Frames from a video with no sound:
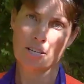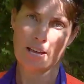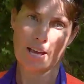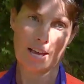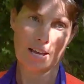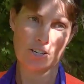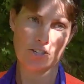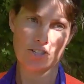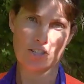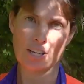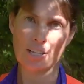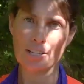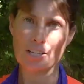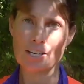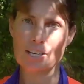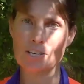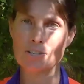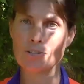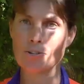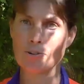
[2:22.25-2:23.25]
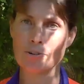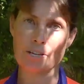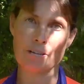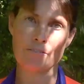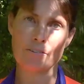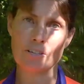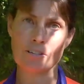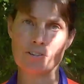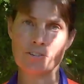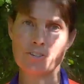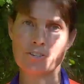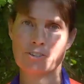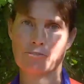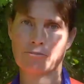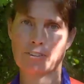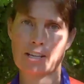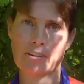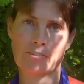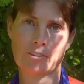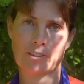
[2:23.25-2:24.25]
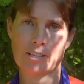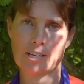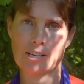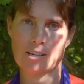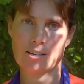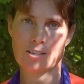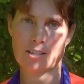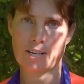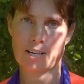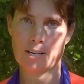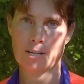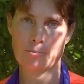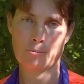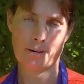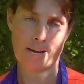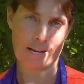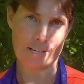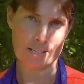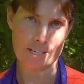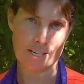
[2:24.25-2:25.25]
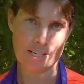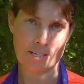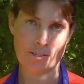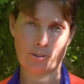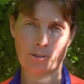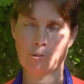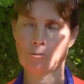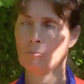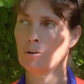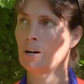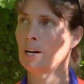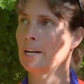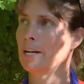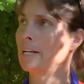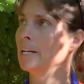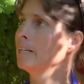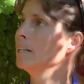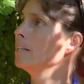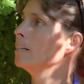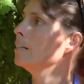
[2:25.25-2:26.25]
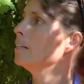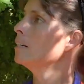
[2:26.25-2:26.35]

and jellies, or even used to flavor things like your brandy or wine.